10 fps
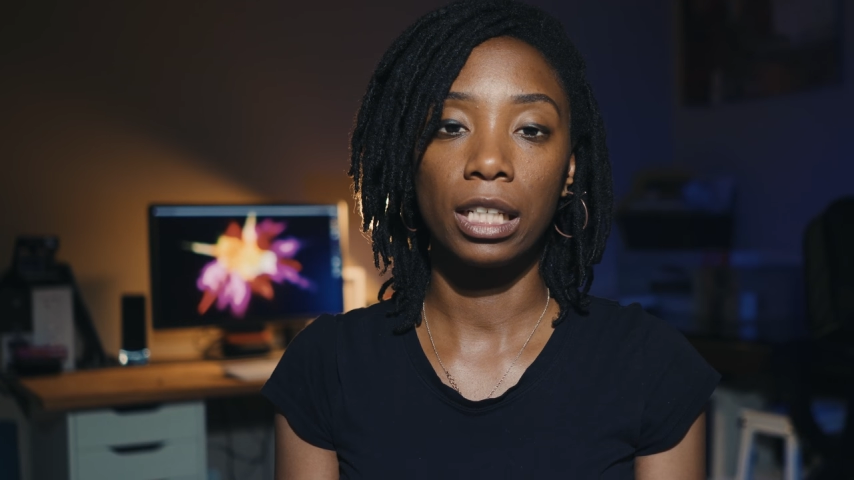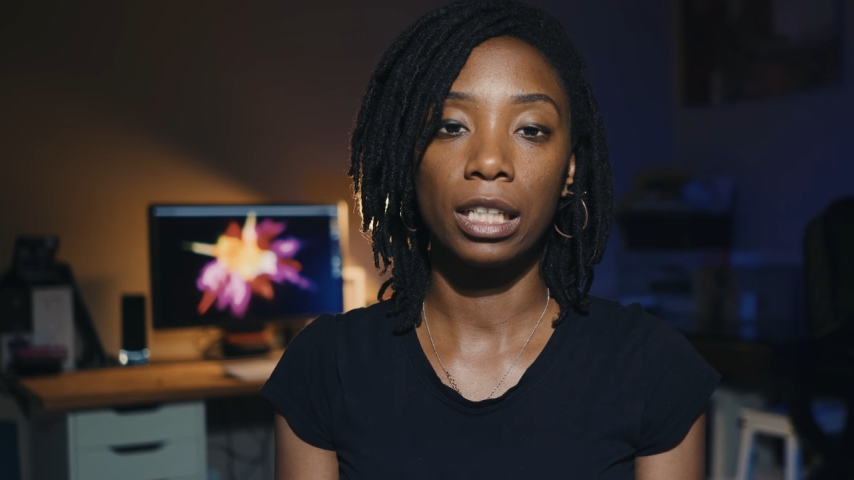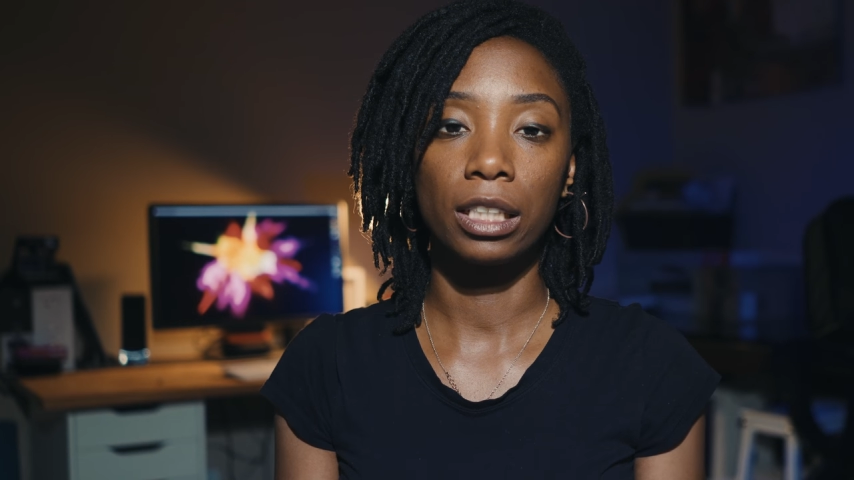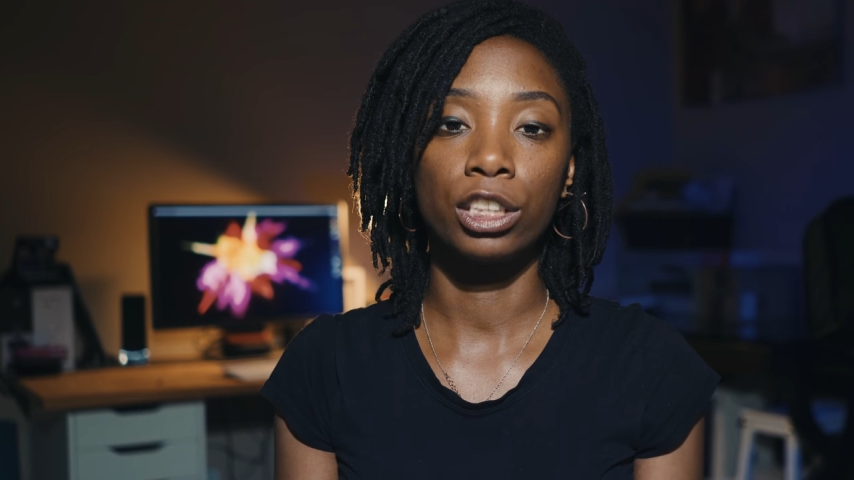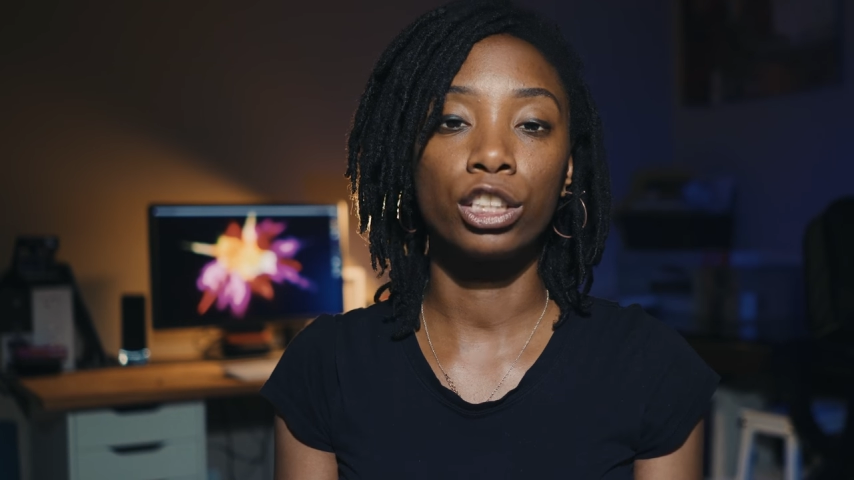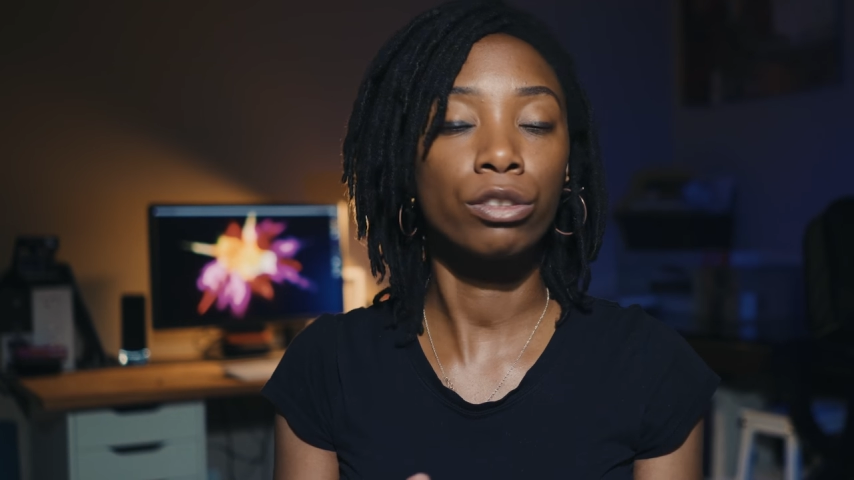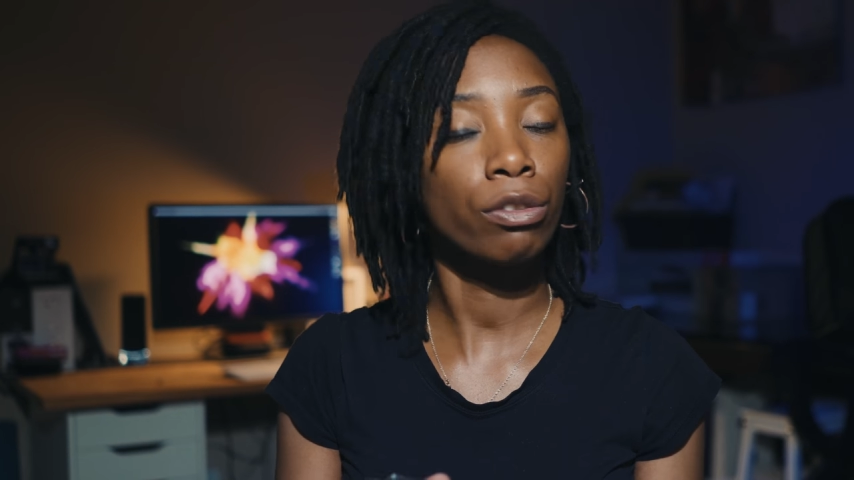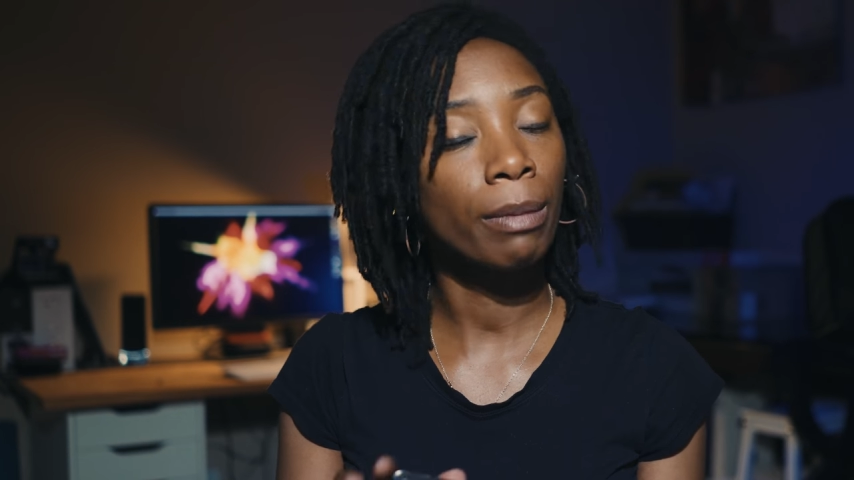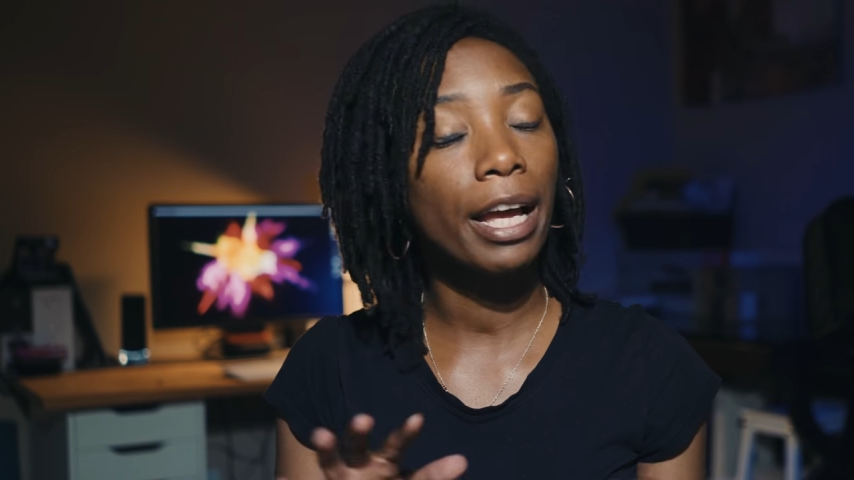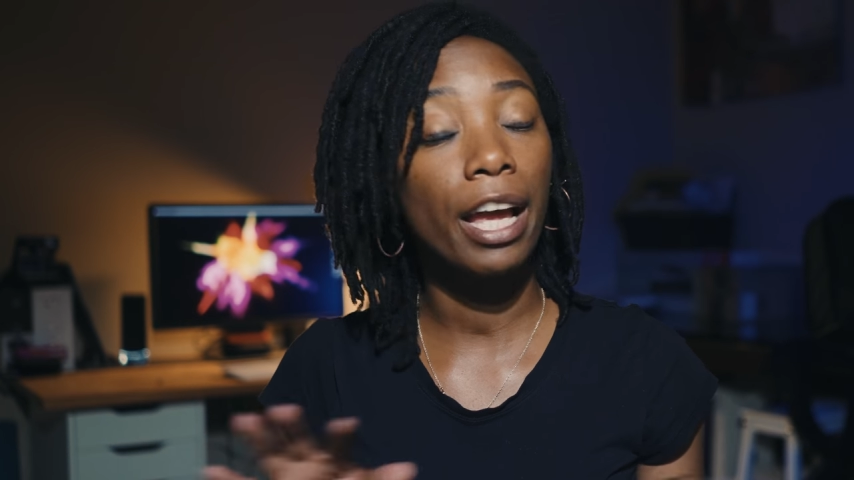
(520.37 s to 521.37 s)
is just
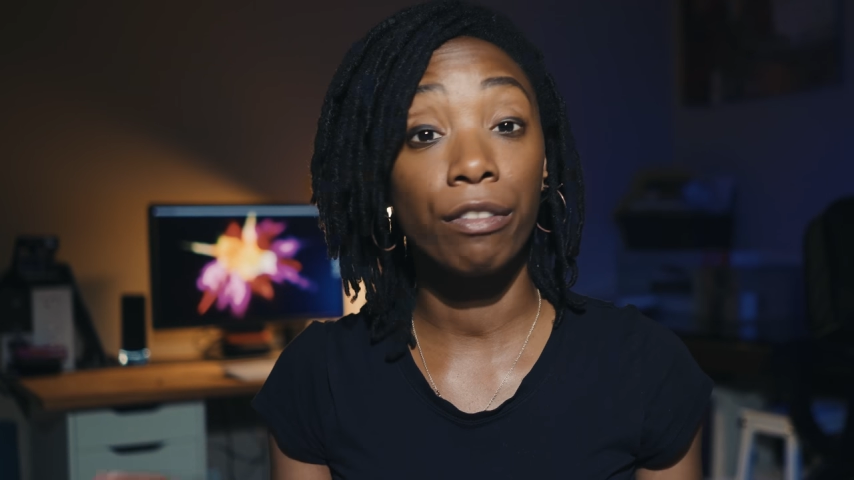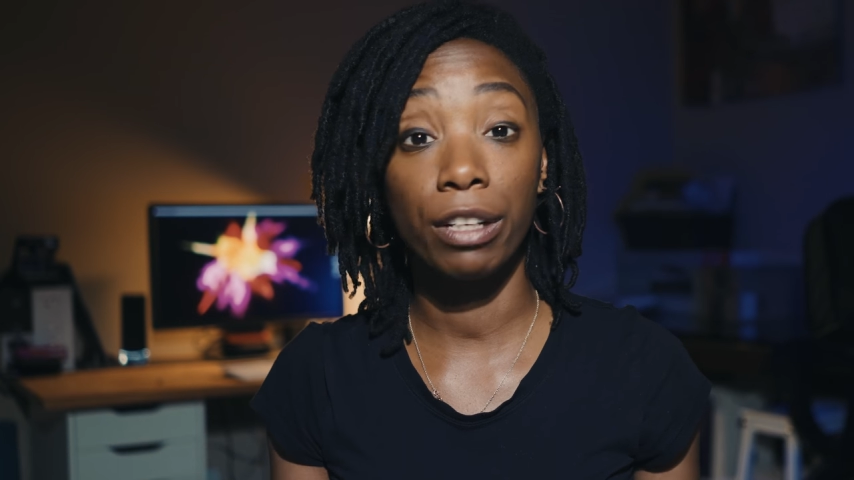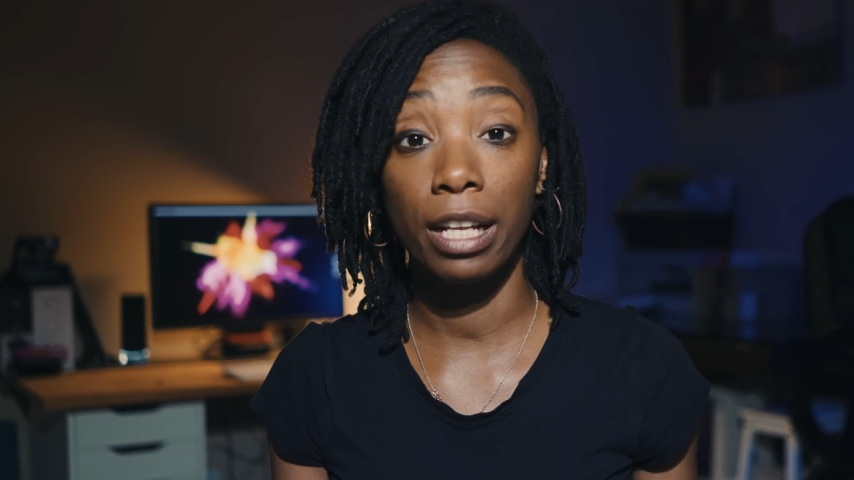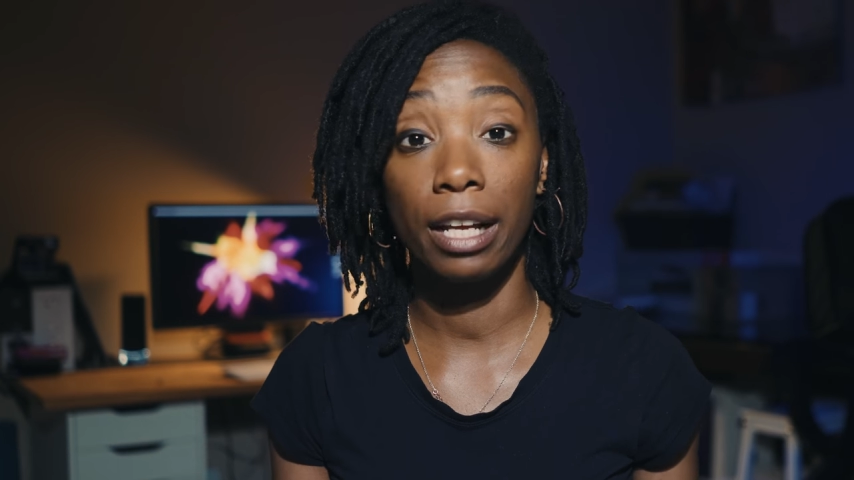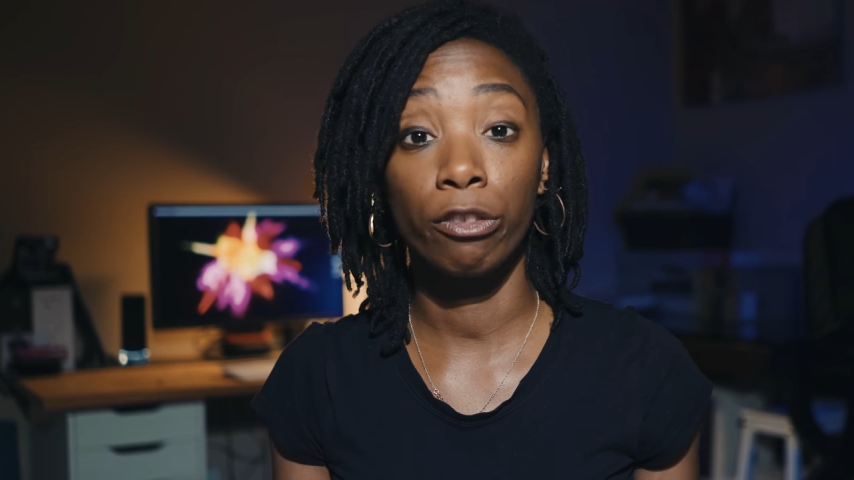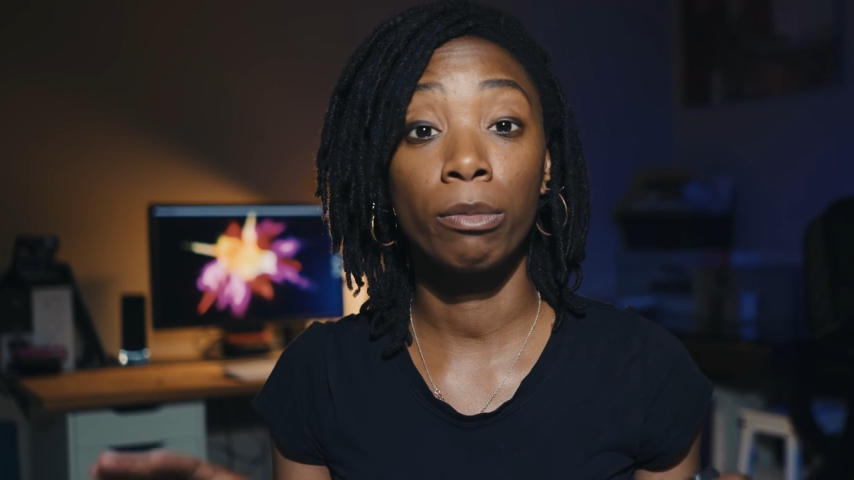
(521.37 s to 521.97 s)
for my everyday.